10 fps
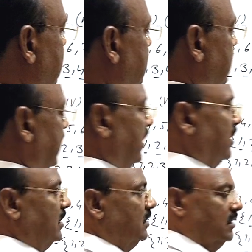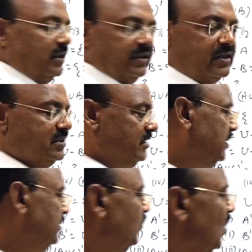is again another
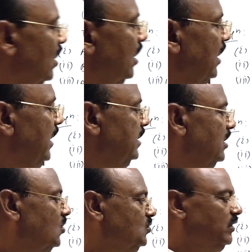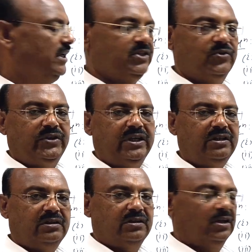set. And how to get
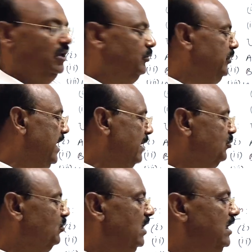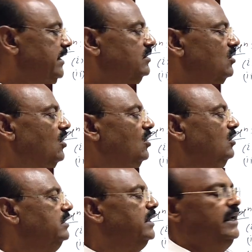union? We have to collect
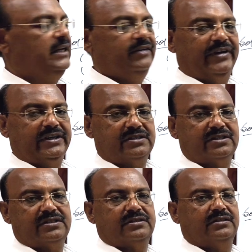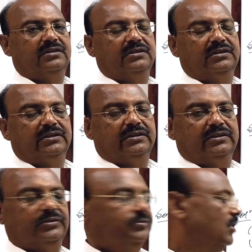all the elements
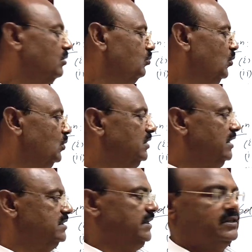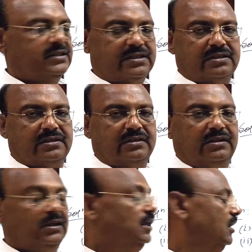from both the sets.
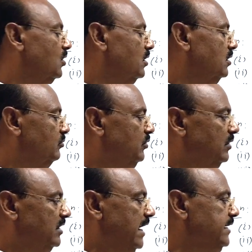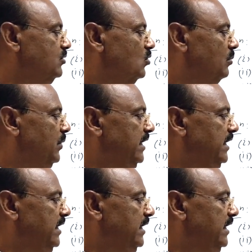We will write common